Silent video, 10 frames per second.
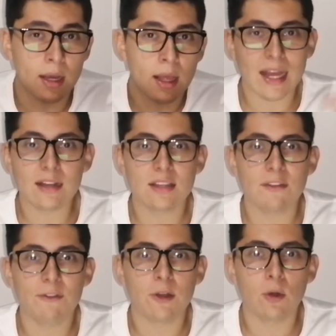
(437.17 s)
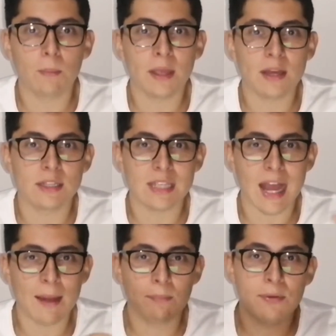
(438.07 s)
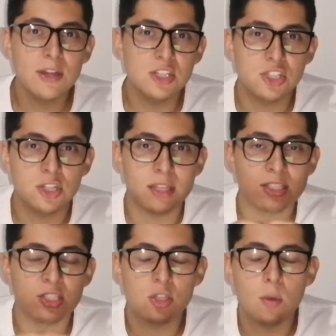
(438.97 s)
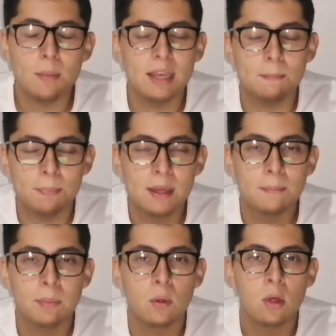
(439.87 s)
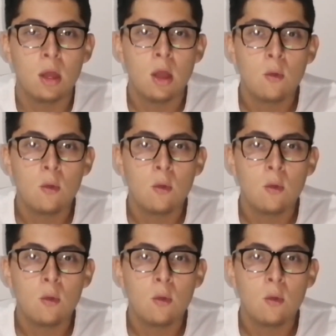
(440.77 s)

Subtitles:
It's kind of difficult because I'm pretty sure that so many people